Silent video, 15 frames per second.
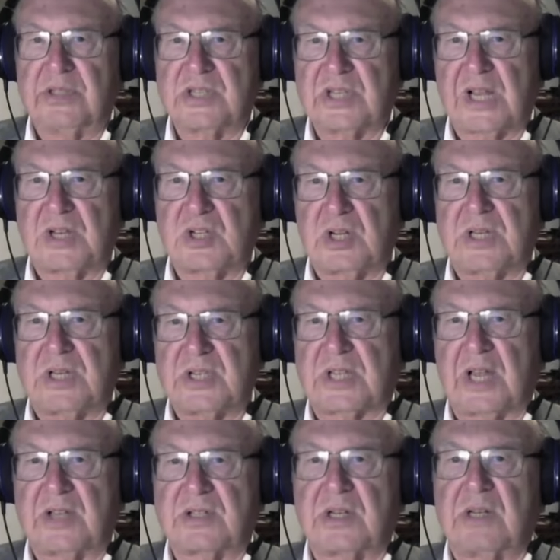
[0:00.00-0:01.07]
on such a
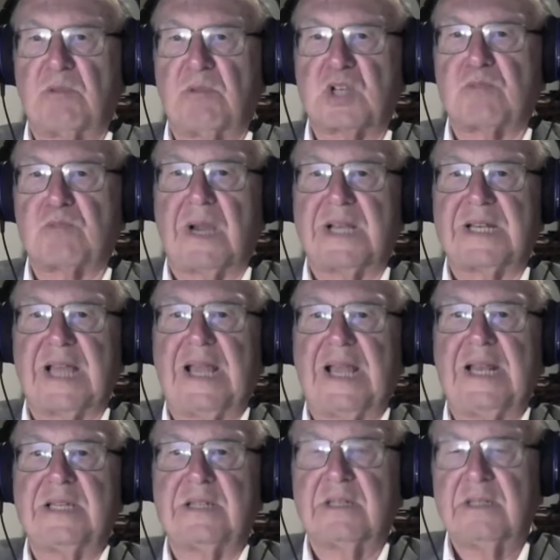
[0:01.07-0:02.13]
discussion, which might
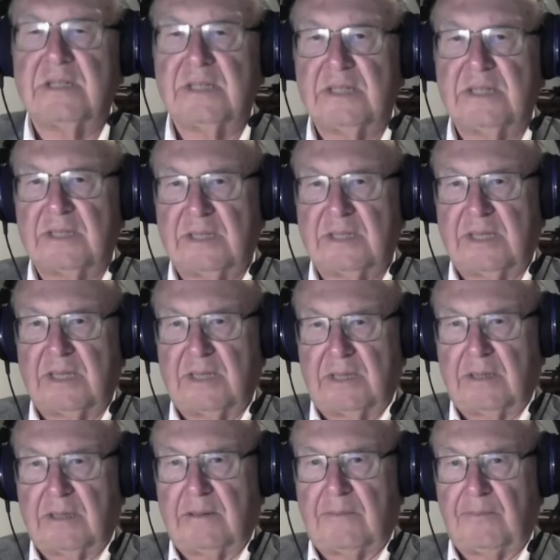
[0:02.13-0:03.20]
end
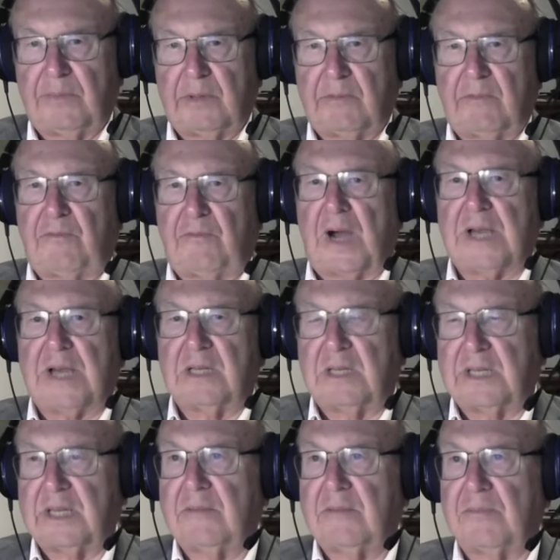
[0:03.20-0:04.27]

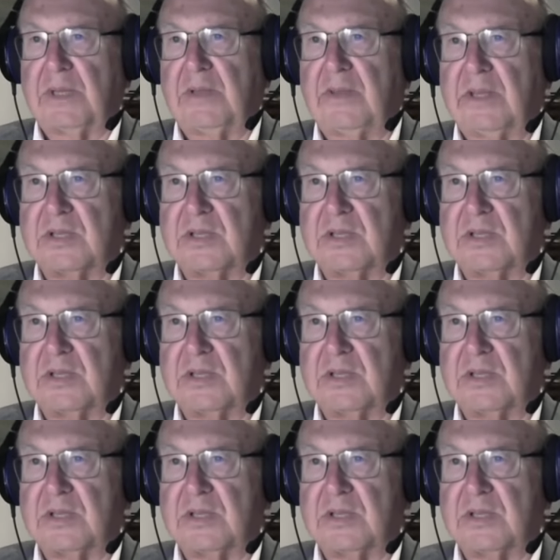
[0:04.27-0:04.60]
finally in